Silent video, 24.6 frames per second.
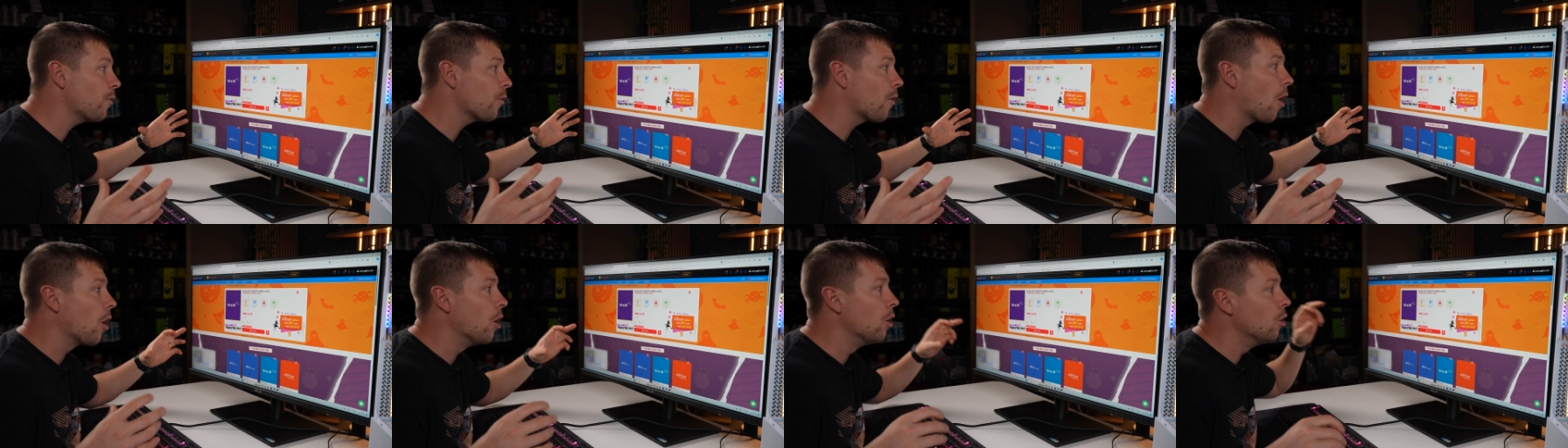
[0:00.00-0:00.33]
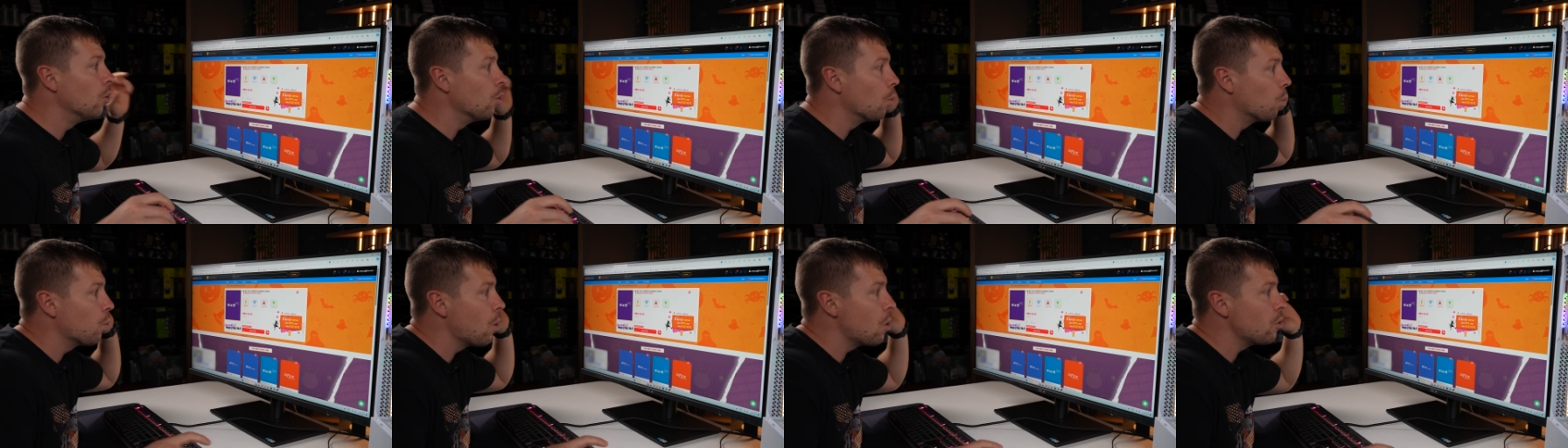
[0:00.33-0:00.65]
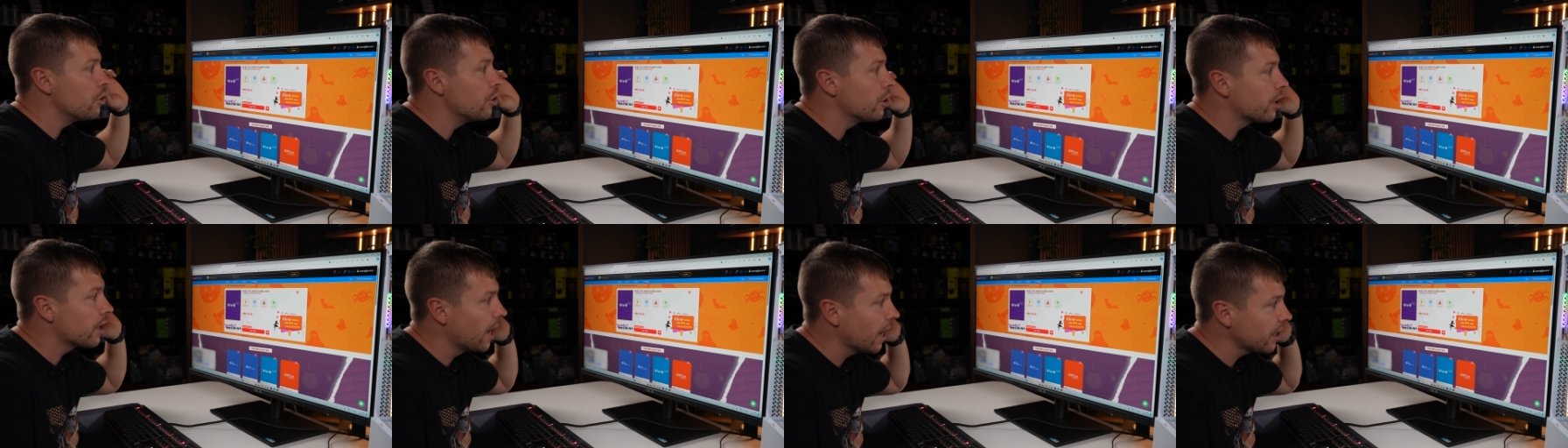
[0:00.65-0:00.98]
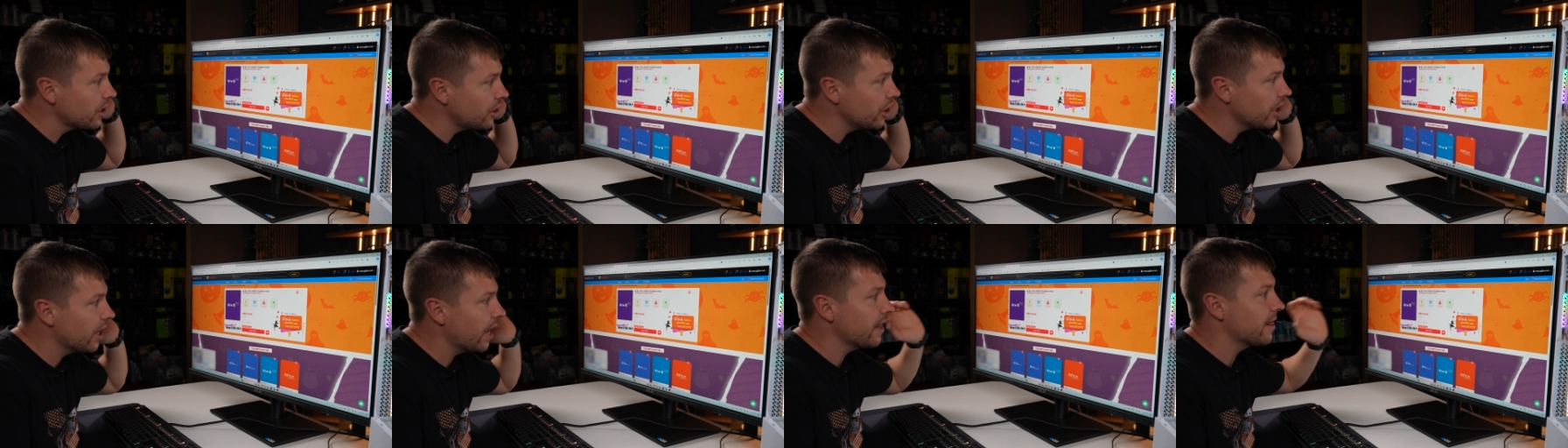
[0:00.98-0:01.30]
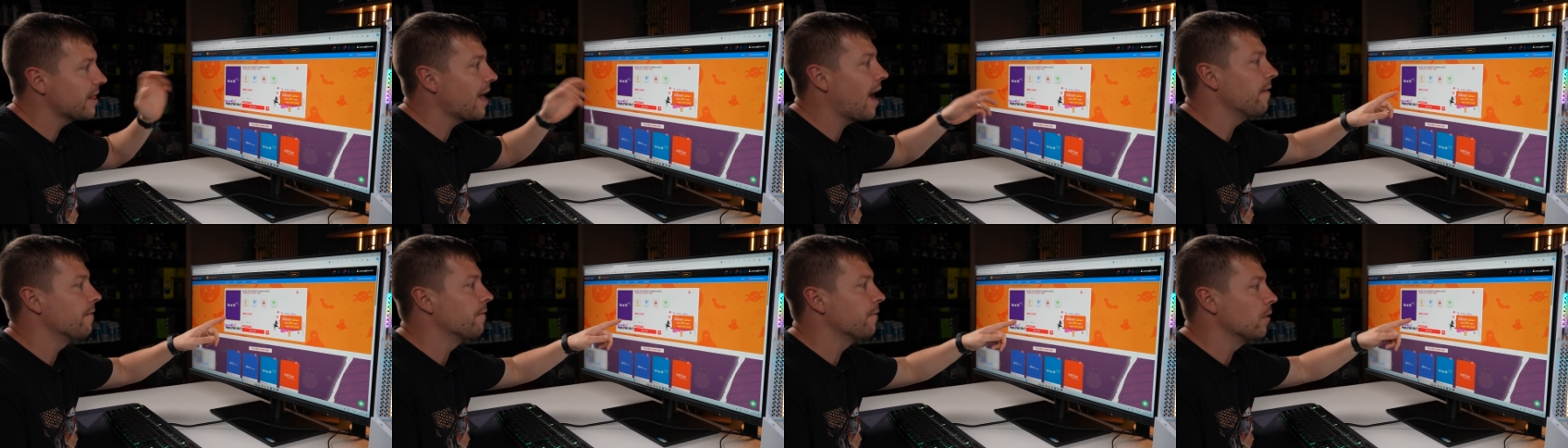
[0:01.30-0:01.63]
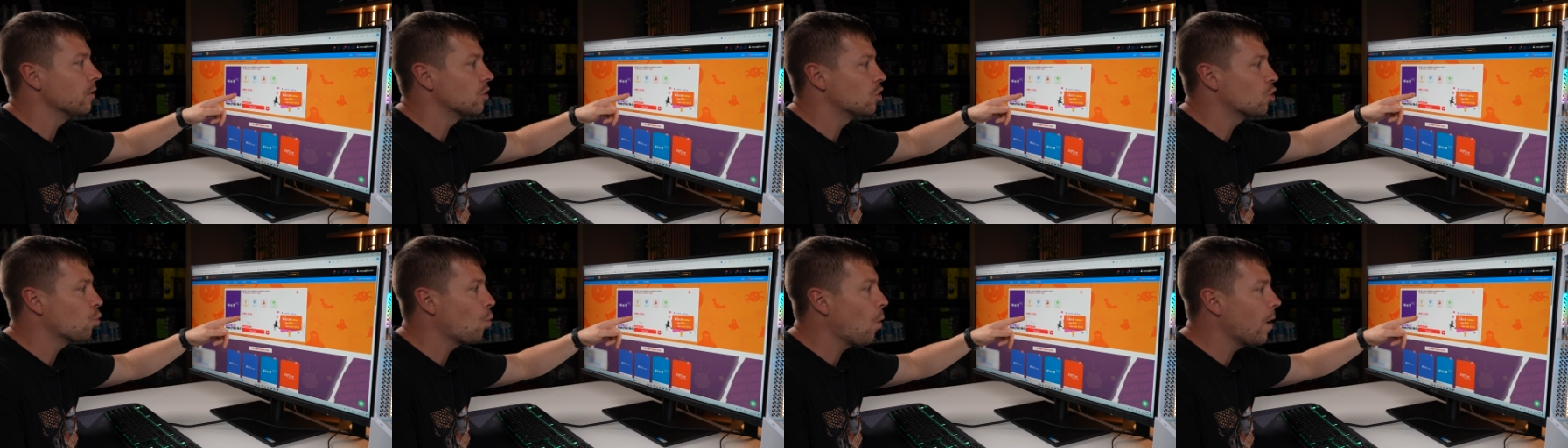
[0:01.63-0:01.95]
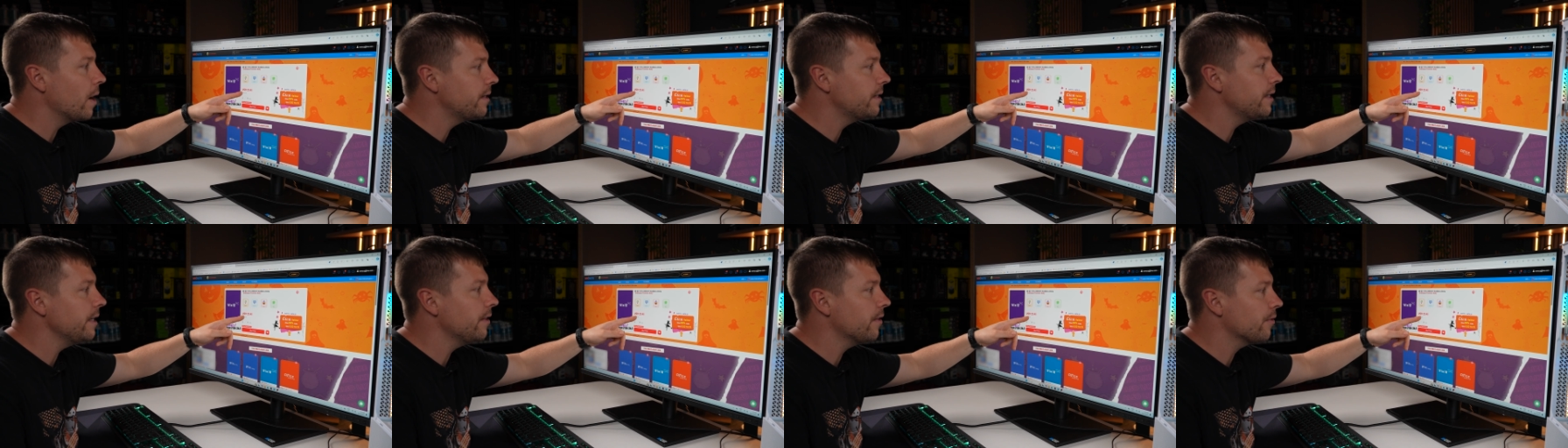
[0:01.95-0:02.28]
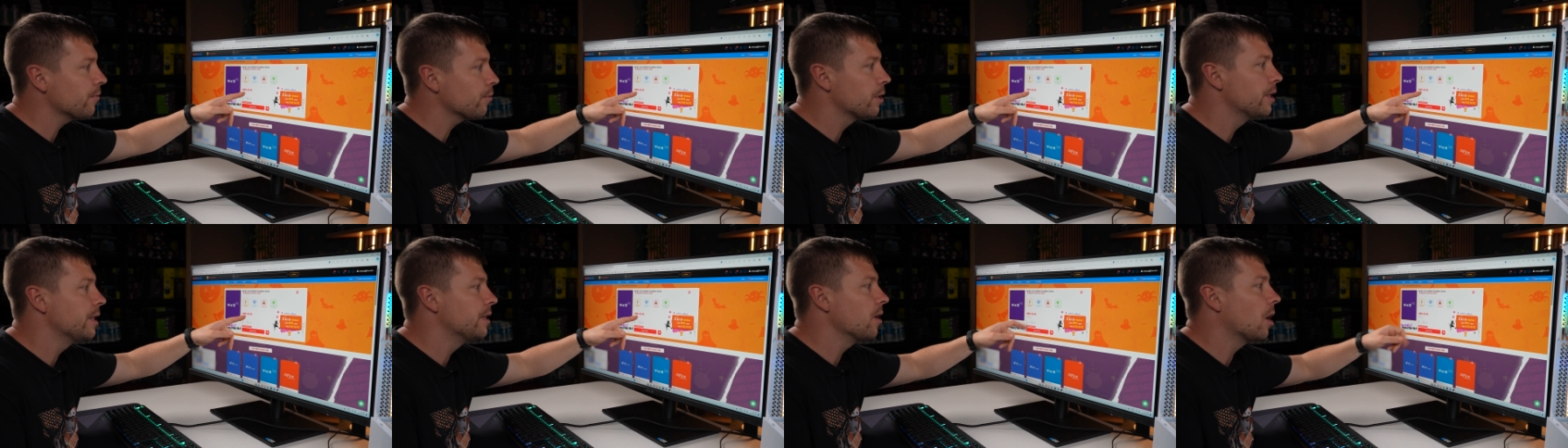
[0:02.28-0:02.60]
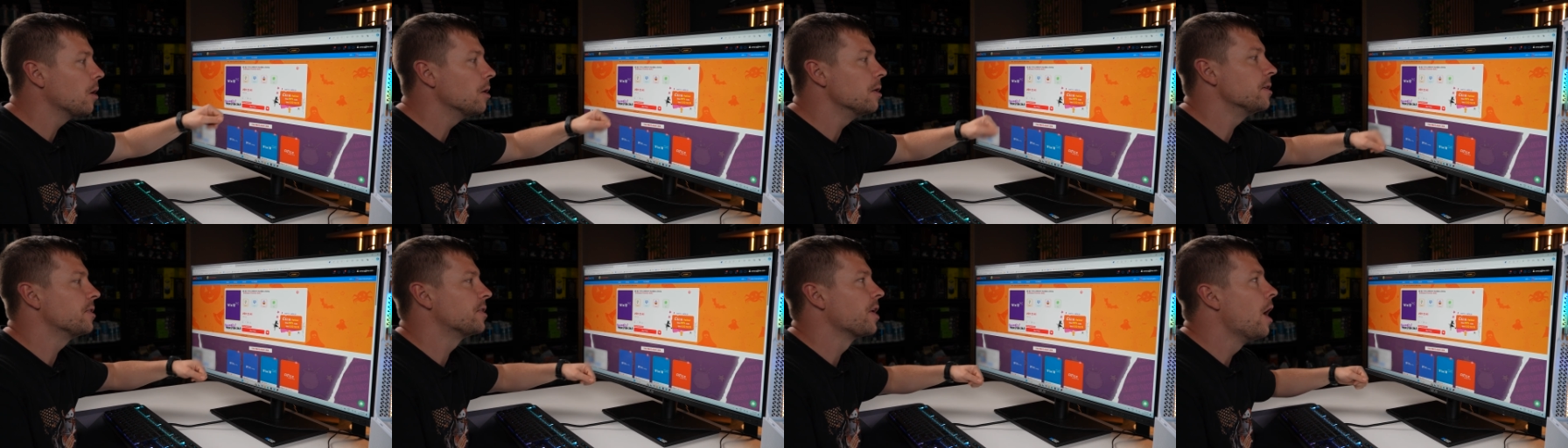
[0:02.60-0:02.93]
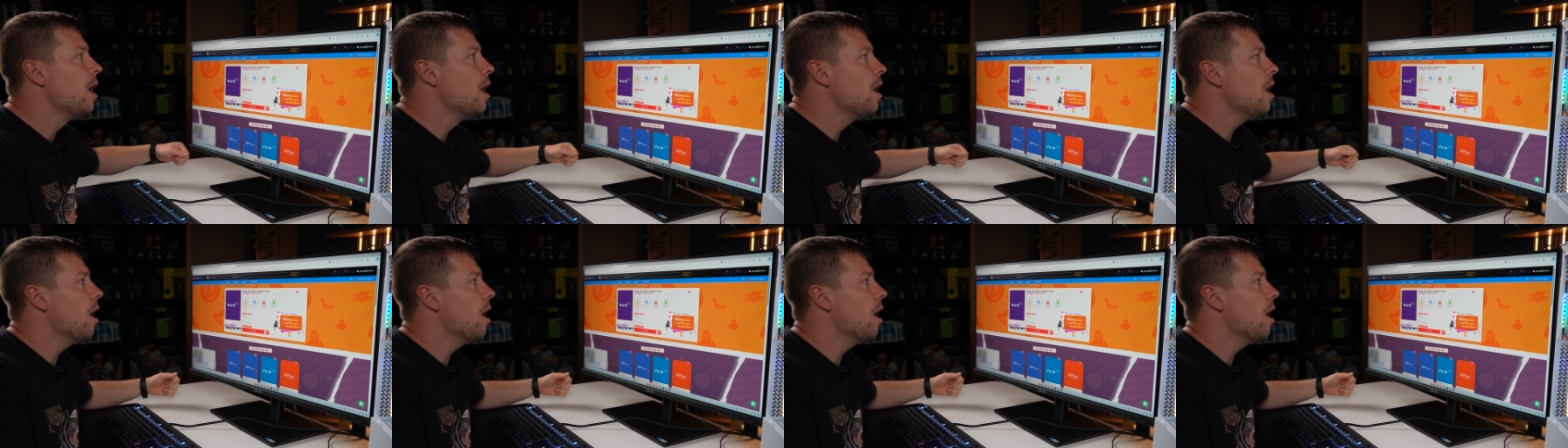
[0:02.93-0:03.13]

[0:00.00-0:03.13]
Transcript: Pro, well, you can actually get that for twenty-three dollars